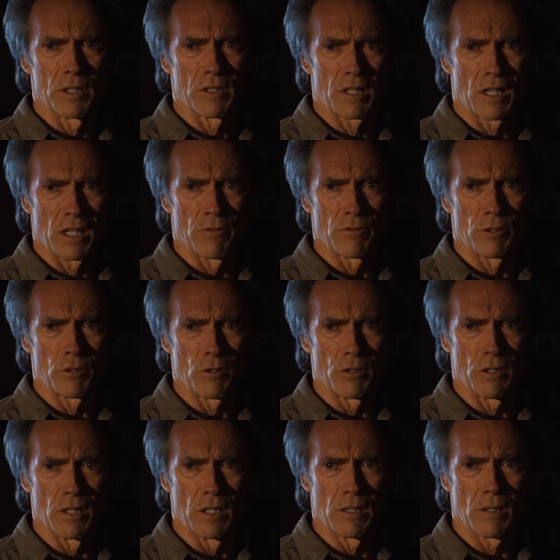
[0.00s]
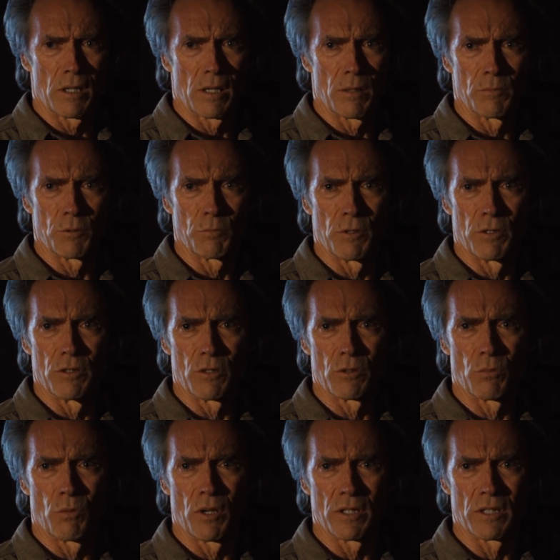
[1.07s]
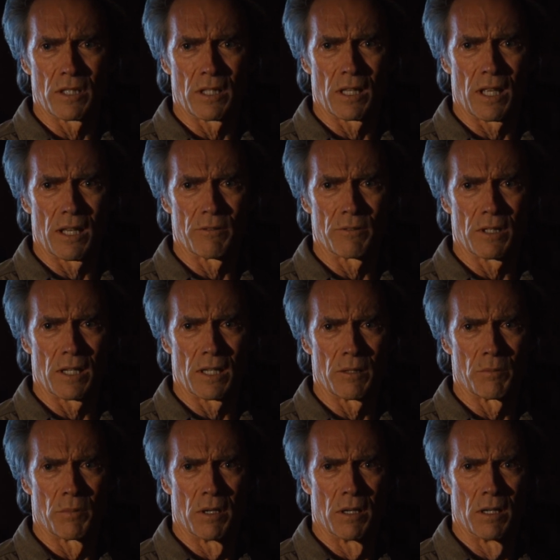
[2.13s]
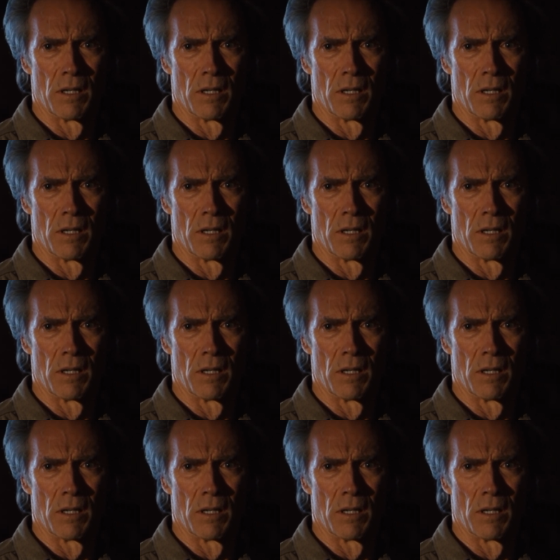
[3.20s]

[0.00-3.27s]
This kind of certainty comes but just once in a lifetime.